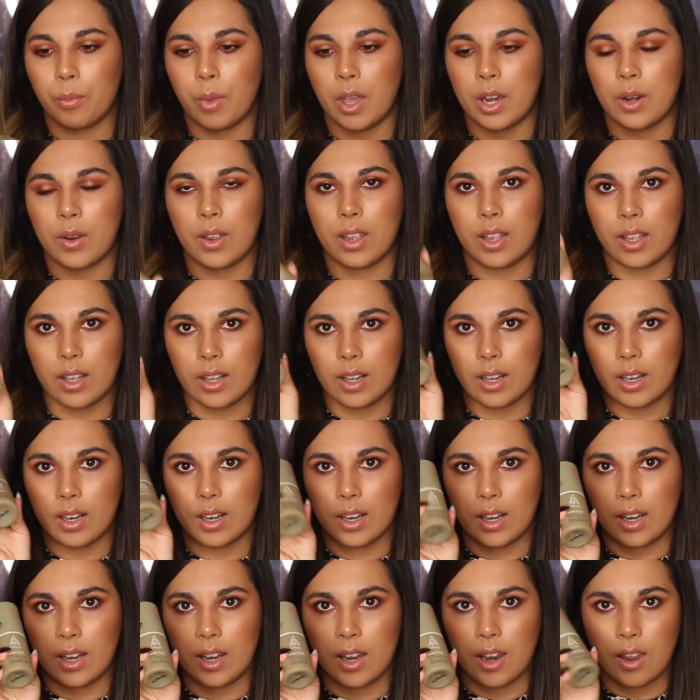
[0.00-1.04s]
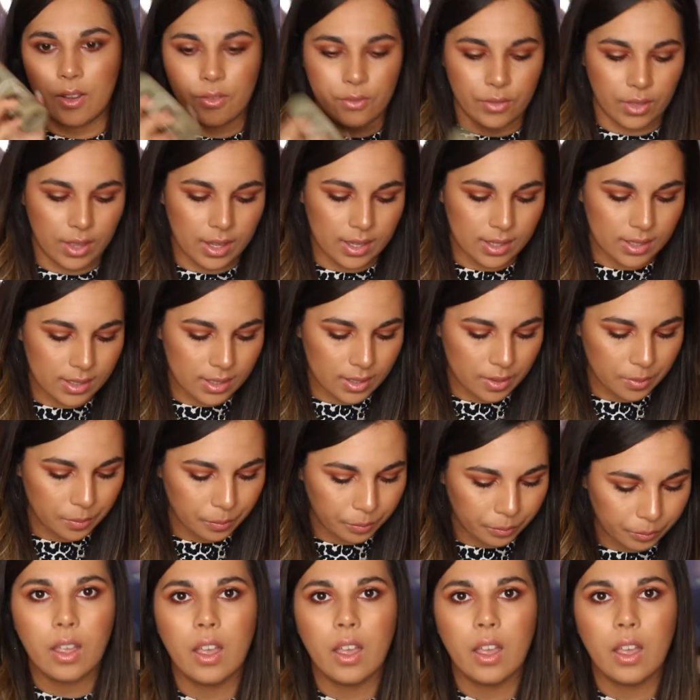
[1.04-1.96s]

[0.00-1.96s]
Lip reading: I love this.